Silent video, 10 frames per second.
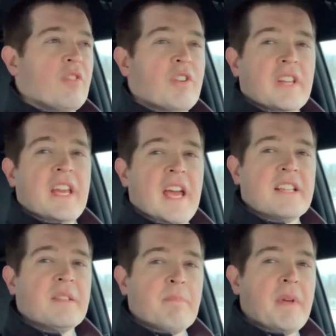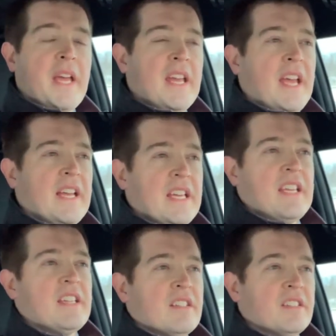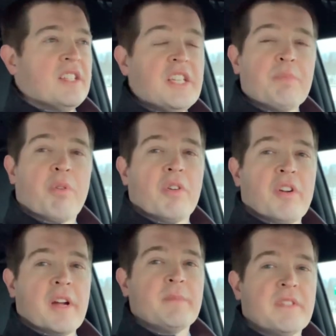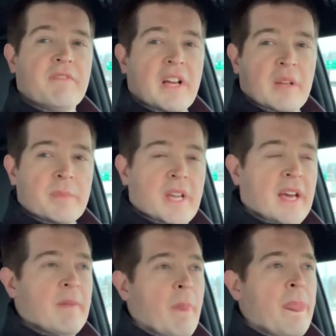really hasn't been any lease programs developed yet.